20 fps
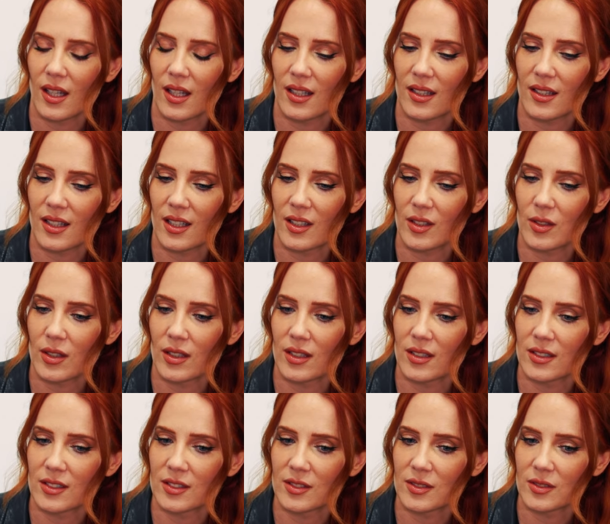and then
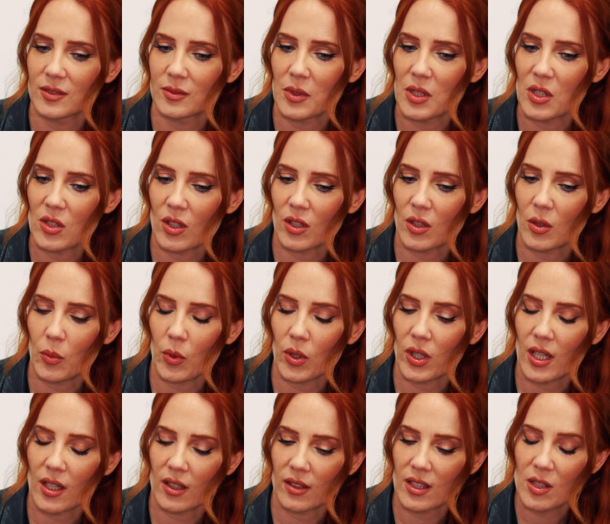uh, we started
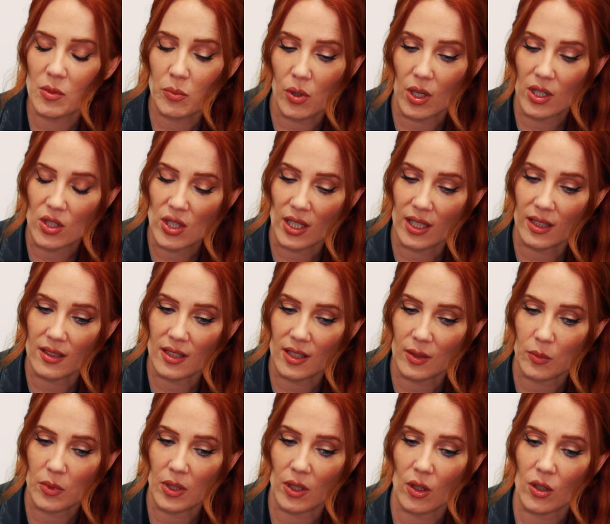working on this project.
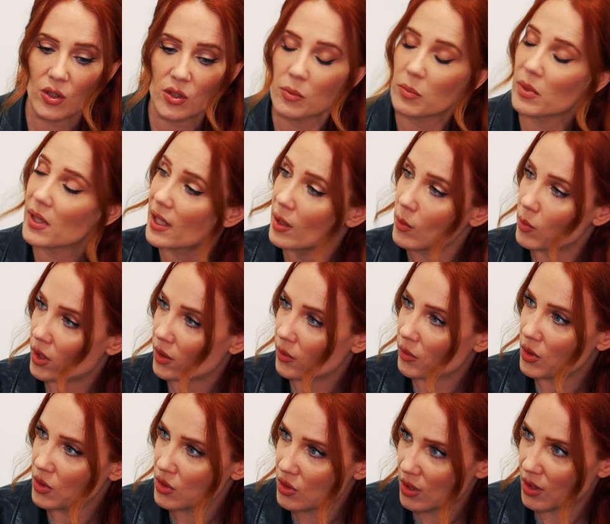And we are also playing one of
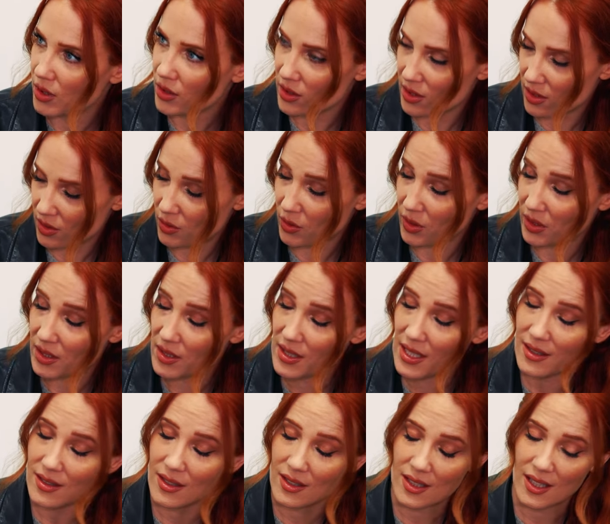those songs during
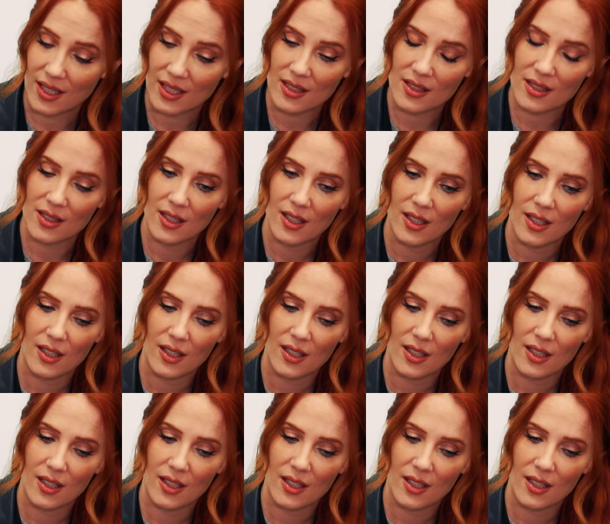set tonight.